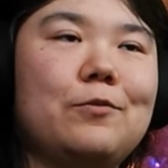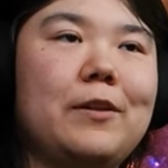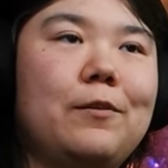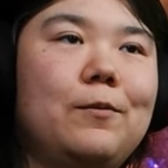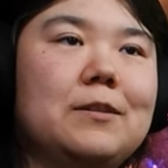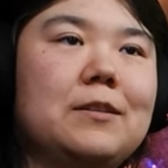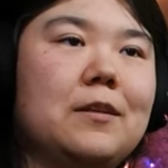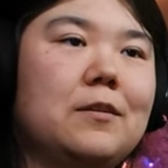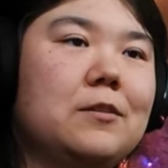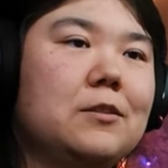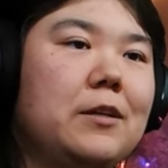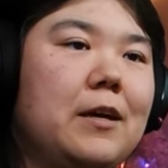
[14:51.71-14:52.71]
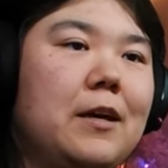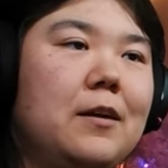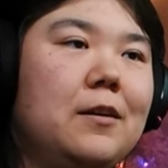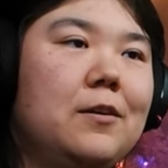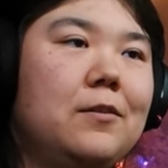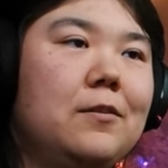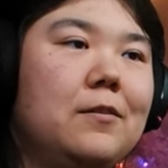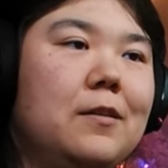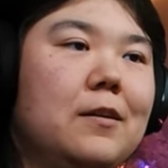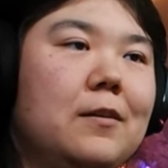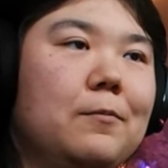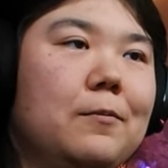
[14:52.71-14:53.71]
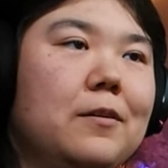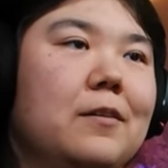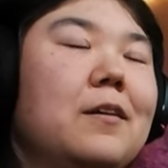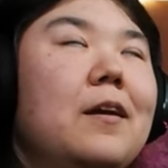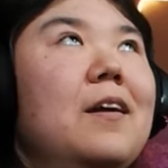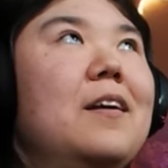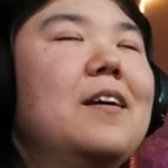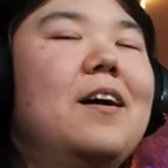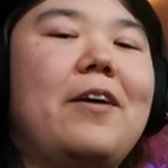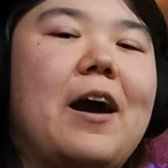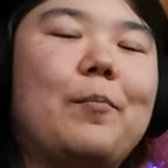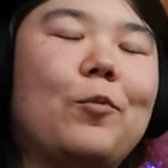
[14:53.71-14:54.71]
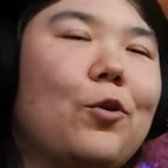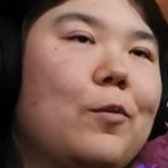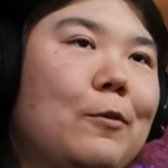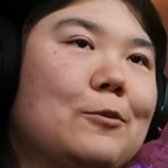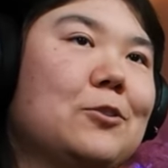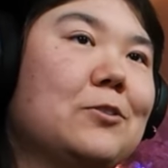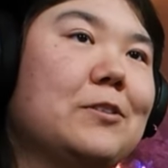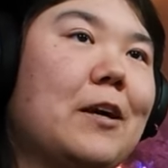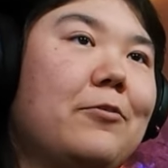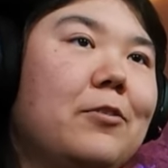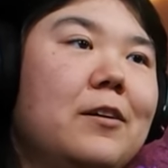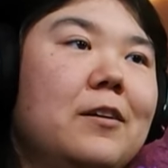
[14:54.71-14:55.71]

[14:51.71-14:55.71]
like, what sickness she had and everything? Oh, God, more emotional stuff.